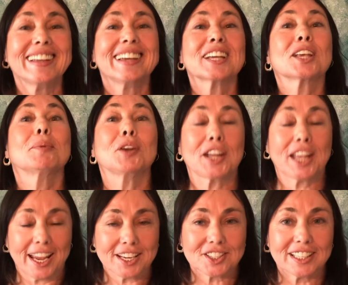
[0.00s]

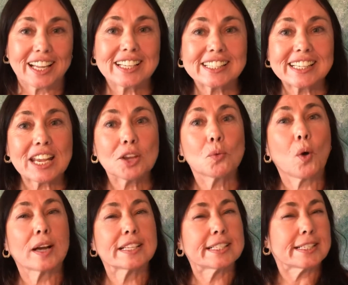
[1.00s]
Communication. Let's say you
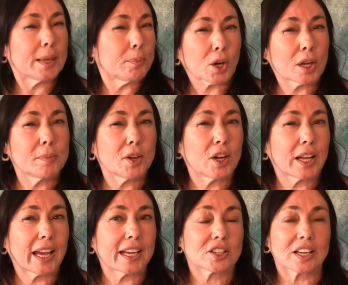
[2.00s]
want deeper
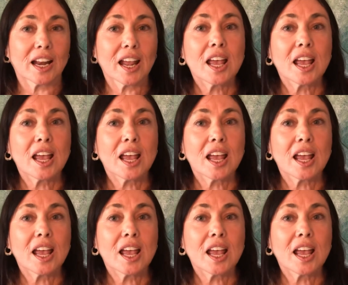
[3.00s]
communication,